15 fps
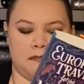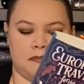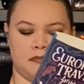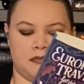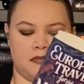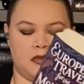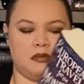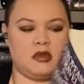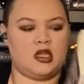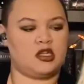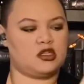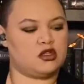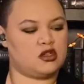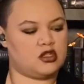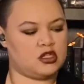I'm not
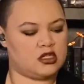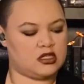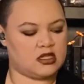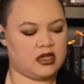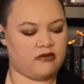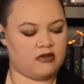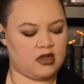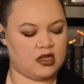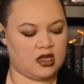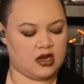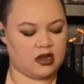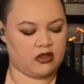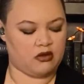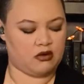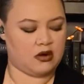sure she's given it
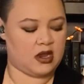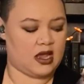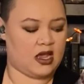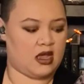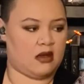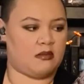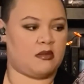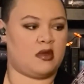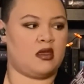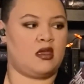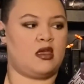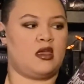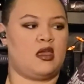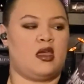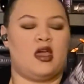another name.
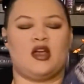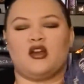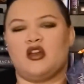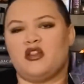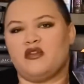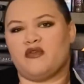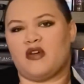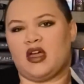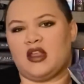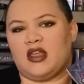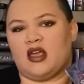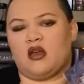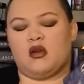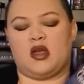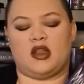Couldn't find
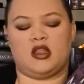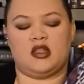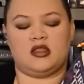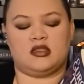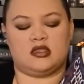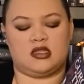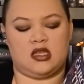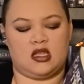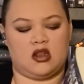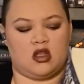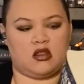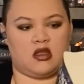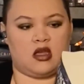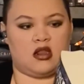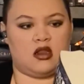out. I didn't see it
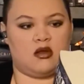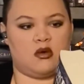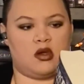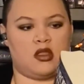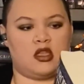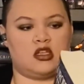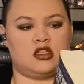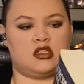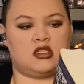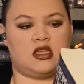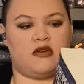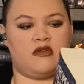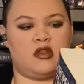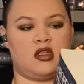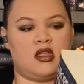online anywhere that she's
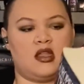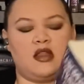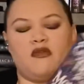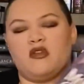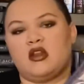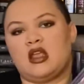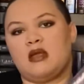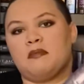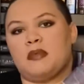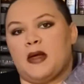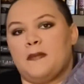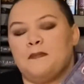given it a different name, but